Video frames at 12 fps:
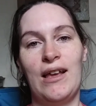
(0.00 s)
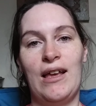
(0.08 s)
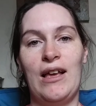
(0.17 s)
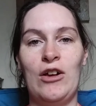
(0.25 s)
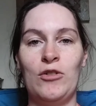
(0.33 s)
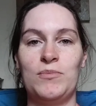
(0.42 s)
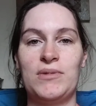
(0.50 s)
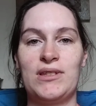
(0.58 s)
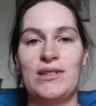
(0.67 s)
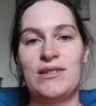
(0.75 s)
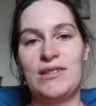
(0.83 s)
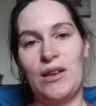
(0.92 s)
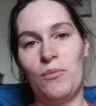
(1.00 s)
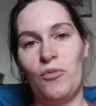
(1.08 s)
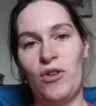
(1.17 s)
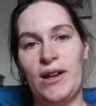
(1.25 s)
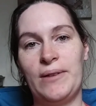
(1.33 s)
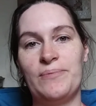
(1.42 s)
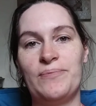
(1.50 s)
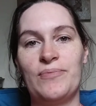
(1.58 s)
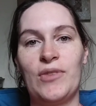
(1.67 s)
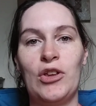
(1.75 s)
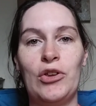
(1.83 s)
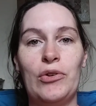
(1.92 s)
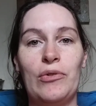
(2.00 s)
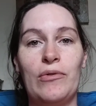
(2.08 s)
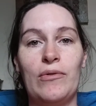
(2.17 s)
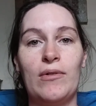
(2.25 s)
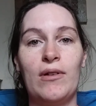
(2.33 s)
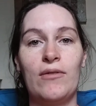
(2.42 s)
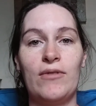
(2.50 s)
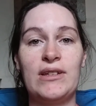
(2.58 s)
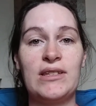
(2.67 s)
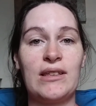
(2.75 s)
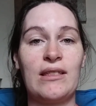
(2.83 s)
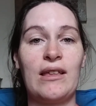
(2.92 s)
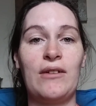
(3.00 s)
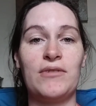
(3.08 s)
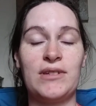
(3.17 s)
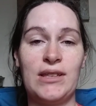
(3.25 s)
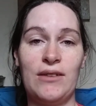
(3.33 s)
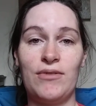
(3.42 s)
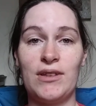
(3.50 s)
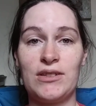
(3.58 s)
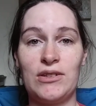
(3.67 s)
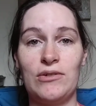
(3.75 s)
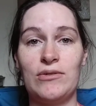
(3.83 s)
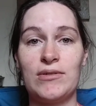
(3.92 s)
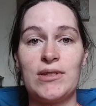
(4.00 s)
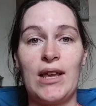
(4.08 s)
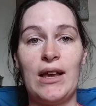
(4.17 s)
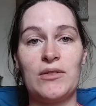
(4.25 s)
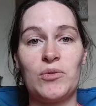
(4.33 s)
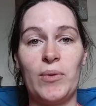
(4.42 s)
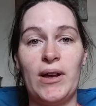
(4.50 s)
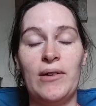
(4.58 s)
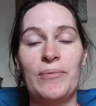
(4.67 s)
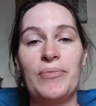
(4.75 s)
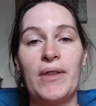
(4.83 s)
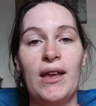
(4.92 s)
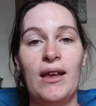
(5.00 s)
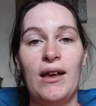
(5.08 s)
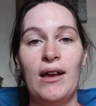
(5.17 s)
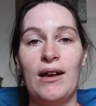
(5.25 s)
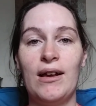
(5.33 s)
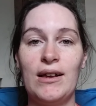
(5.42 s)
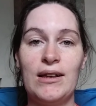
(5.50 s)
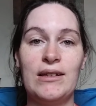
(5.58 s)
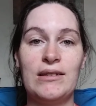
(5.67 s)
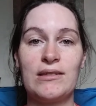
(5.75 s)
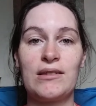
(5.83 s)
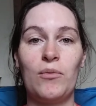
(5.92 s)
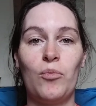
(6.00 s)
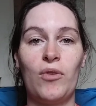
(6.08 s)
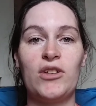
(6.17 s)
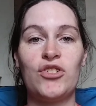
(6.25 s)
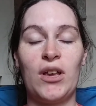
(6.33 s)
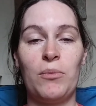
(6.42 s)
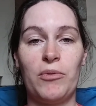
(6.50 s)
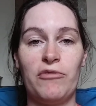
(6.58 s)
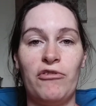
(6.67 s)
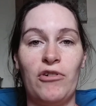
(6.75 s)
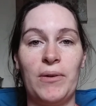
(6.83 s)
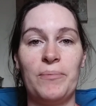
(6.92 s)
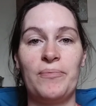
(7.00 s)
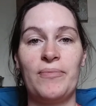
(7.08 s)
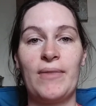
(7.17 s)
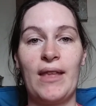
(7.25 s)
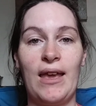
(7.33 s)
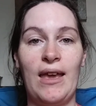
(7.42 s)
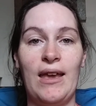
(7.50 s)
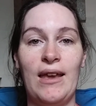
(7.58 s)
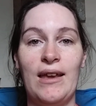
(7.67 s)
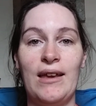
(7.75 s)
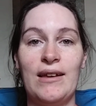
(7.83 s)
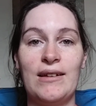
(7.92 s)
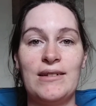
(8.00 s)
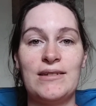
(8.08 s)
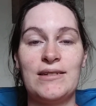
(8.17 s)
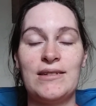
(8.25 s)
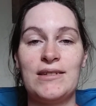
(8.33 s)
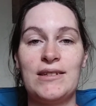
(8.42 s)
helps someone who recently received this news as well, in some way, shape, or form. And